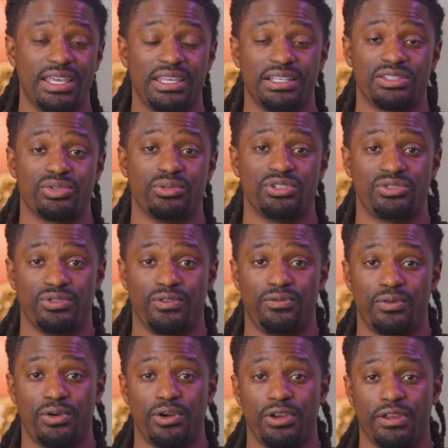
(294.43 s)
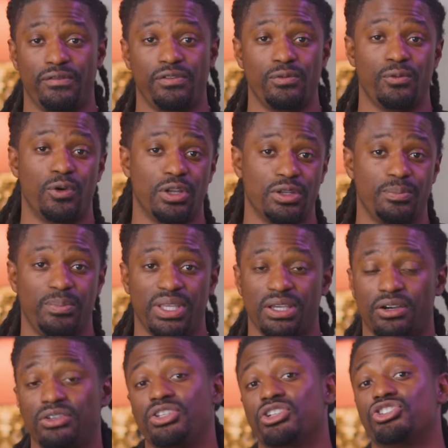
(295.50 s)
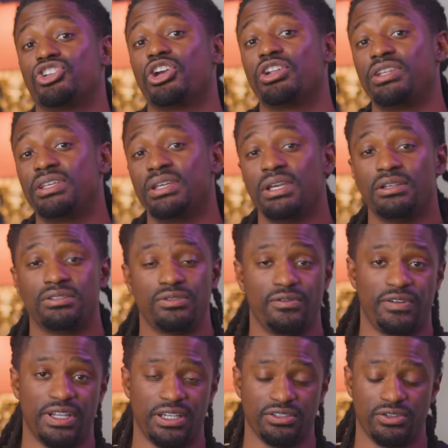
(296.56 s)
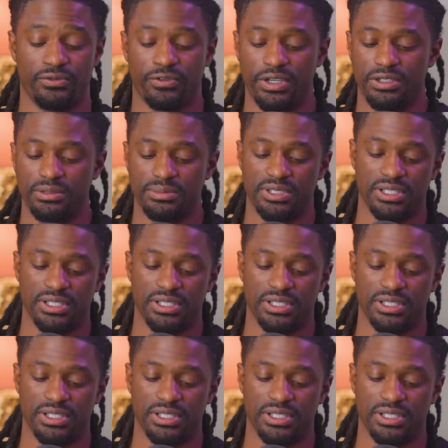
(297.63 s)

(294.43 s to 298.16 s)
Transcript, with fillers: in 2024 if you wanna be on your journey to financial freedom.